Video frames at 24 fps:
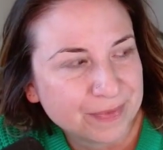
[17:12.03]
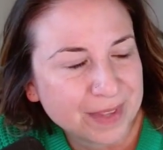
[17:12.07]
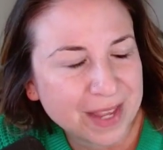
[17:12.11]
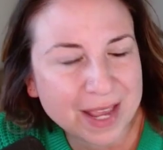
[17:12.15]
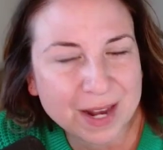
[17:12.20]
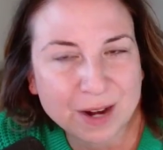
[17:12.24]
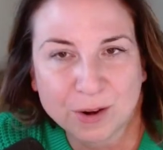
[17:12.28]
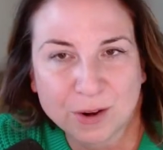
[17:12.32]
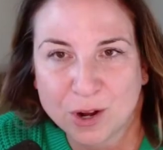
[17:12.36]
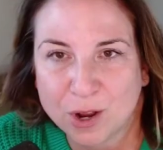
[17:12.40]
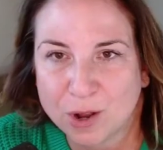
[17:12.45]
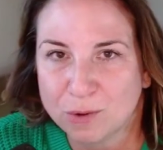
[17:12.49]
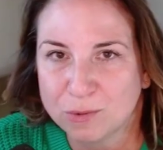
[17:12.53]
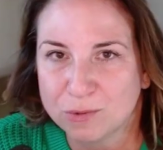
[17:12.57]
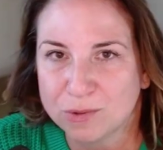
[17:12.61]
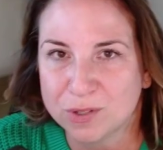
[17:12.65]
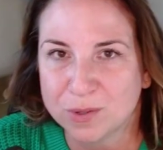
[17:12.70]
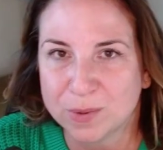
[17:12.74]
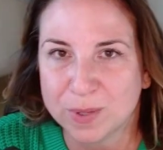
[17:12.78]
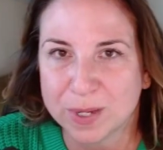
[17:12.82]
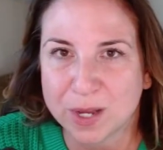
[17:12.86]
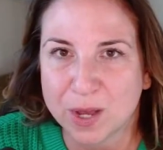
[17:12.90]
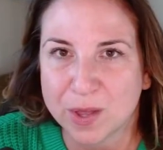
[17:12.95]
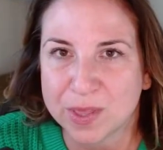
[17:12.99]
I don't know,
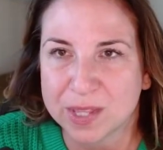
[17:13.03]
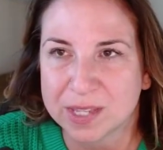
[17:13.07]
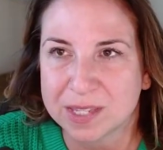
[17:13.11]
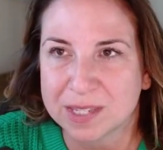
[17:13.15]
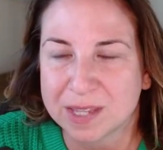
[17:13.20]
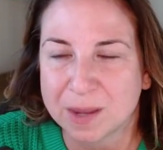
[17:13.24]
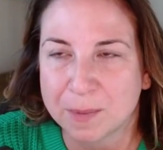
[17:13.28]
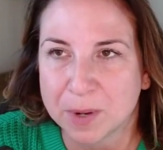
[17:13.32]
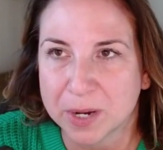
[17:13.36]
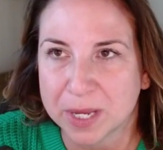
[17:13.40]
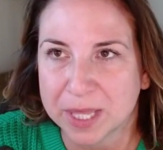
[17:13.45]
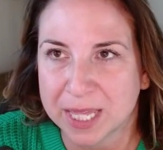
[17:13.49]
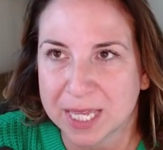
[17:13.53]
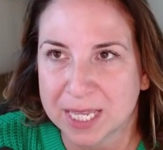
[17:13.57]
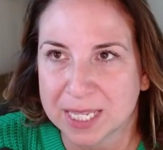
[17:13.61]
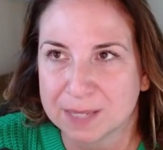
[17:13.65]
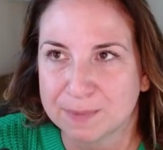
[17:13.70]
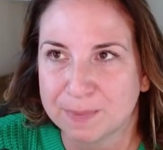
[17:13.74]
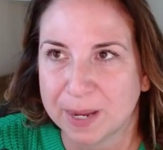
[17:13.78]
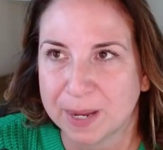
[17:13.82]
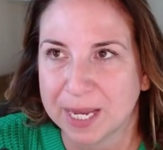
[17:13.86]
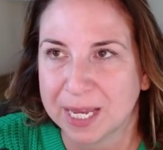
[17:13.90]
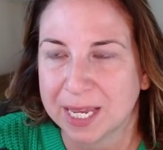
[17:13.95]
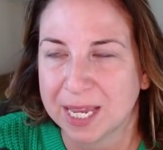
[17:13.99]
doing all the summer things,
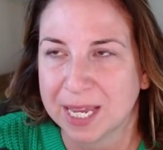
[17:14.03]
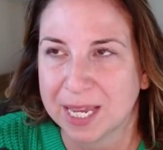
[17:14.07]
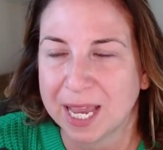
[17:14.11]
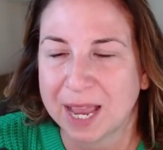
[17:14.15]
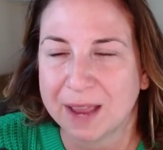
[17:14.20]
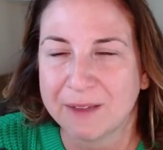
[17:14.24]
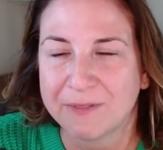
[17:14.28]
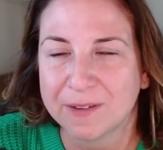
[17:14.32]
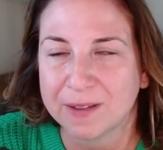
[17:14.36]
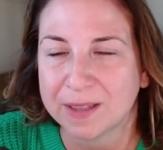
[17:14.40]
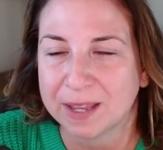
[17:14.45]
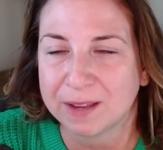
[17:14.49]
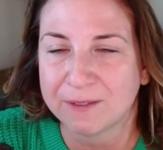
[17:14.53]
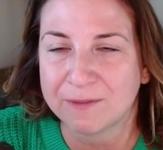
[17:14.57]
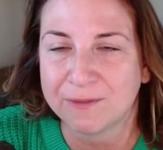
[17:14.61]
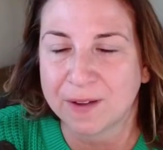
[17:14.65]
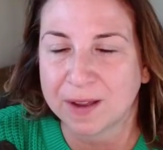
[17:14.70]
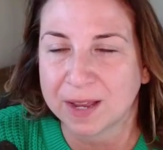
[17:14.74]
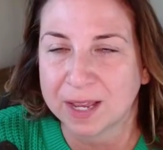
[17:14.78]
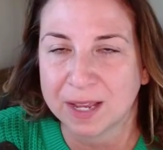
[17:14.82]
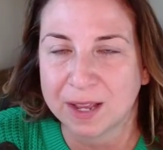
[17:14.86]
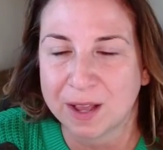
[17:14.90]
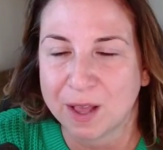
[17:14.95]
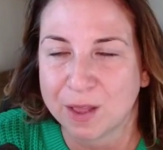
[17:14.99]
biking. I feel like
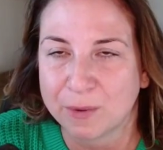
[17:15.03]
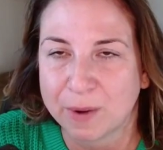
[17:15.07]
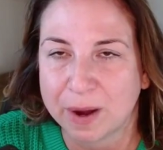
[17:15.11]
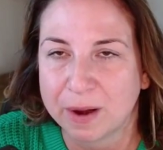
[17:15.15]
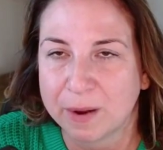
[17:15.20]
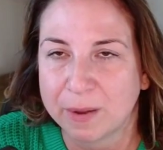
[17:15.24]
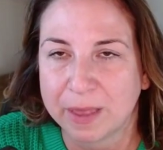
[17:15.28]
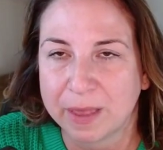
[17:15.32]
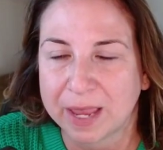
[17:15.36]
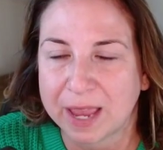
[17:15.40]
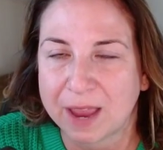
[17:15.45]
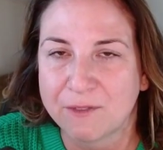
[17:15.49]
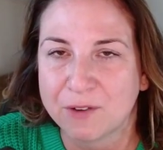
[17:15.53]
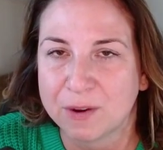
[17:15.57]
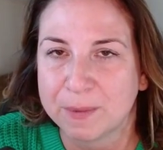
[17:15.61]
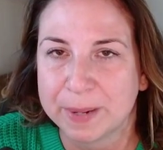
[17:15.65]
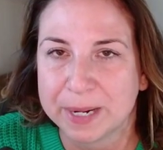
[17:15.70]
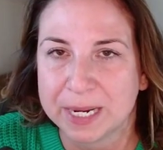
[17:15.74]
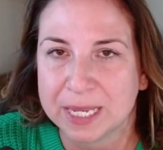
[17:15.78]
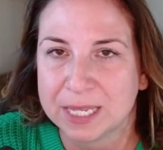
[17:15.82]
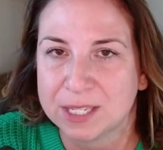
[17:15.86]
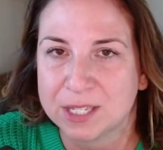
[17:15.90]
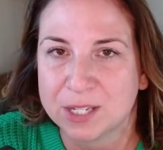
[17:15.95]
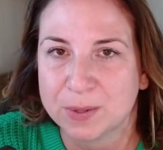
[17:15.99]
fucking Colorado, like
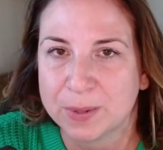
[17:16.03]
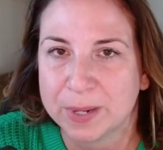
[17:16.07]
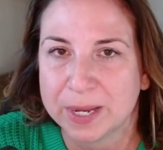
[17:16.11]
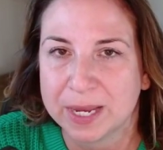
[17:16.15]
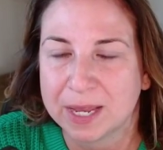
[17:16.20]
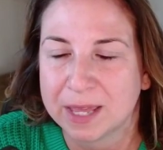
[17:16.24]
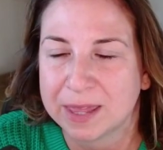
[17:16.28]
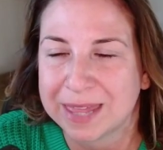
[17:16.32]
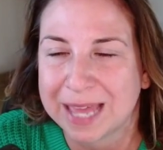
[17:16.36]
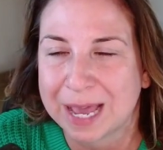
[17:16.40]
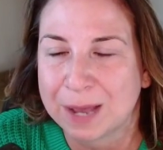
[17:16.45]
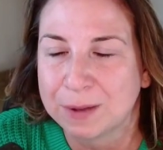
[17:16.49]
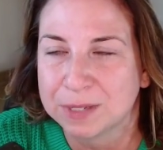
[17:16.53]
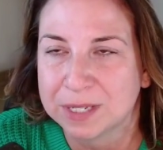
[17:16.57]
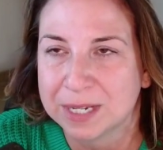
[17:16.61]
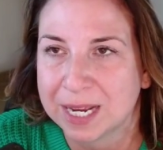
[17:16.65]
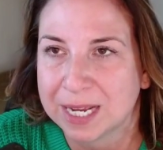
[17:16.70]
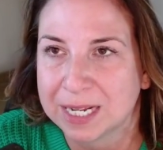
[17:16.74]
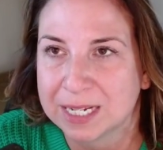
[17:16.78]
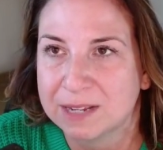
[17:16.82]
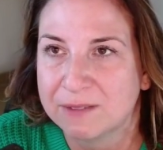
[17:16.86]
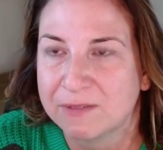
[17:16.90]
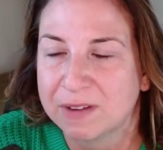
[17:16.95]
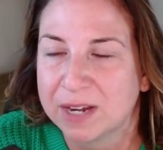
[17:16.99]
everybody's doing 1,000
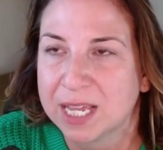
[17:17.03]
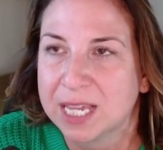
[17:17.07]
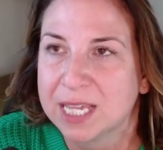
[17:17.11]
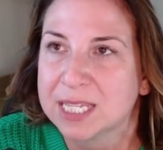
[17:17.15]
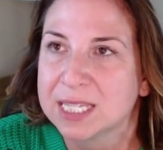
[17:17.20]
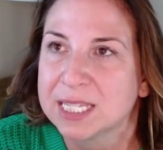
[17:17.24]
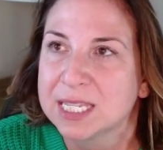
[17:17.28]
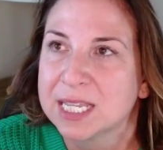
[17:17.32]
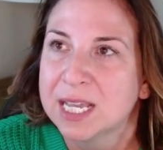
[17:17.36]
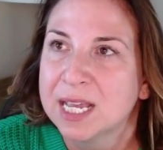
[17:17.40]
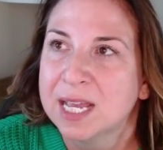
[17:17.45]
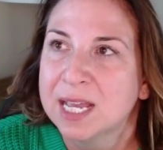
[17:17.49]
activities.